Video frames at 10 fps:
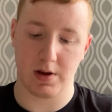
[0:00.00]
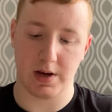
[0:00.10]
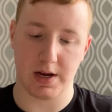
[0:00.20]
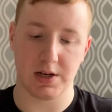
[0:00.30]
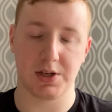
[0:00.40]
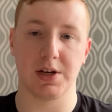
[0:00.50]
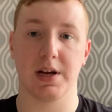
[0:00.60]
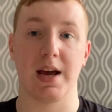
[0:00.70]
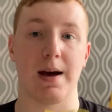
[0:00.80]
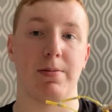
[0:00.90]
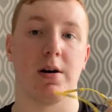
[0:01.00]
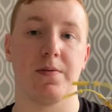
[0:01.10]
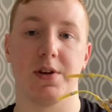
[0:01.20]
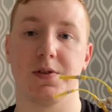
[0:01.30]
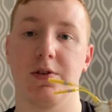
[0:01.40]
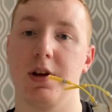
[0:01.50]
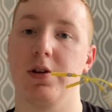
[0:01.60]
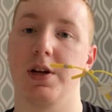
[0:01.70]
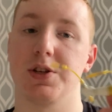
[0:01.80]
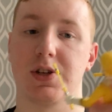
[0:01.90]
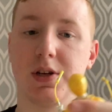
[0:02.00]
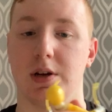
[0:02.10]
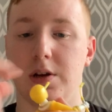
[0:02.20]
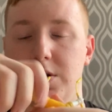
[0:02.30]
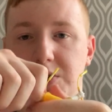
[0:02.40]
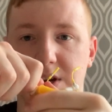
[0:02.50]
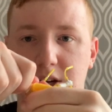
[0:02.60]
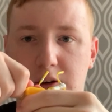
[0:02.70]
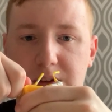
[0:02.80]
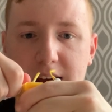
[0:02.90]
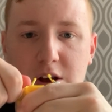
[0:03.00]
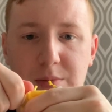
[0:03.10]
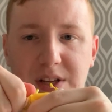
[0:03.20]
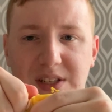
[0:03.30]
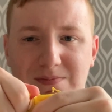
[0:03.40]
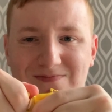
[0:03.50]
And to cap off this video, let's take off the helmet.